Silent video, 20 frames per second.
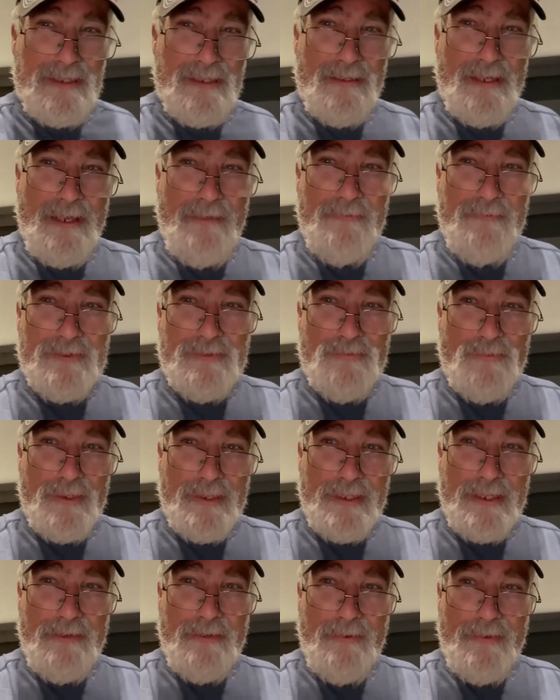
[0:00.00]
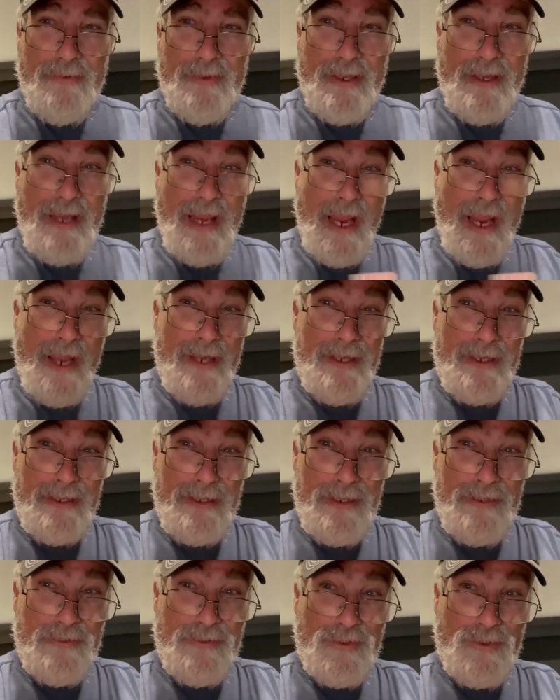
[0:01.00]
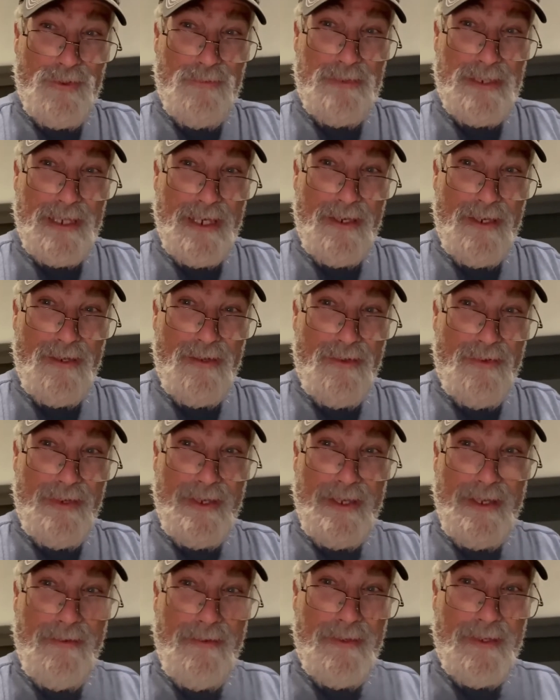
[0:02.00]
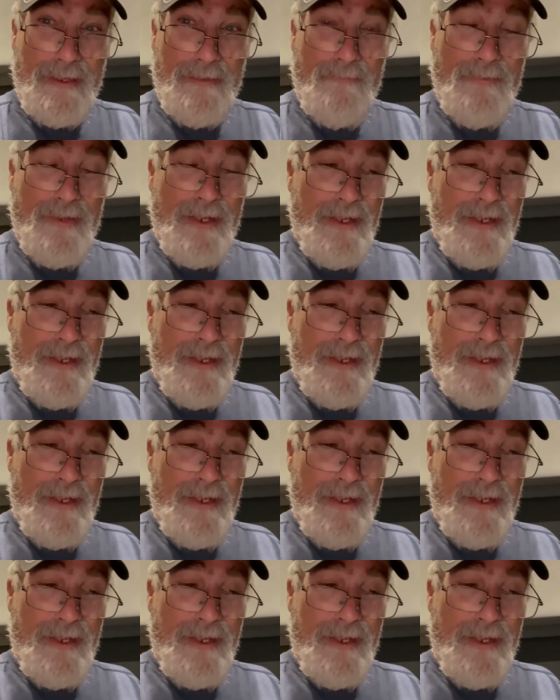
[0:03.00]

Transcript: life was working without adding YouTube channel or anything.